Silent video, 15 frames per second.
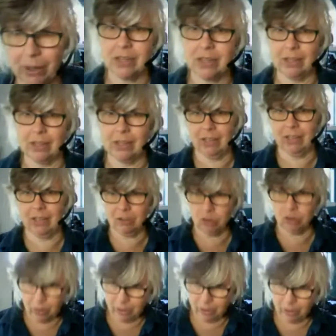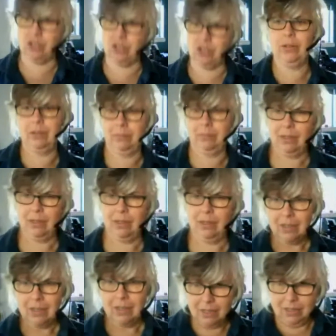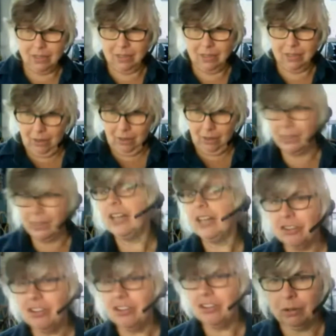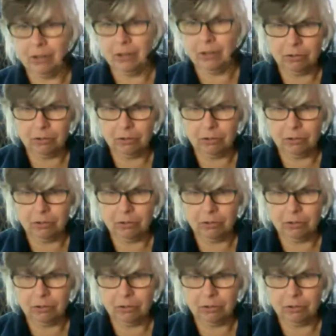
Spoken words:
So that you don't get drawn into a relationship through your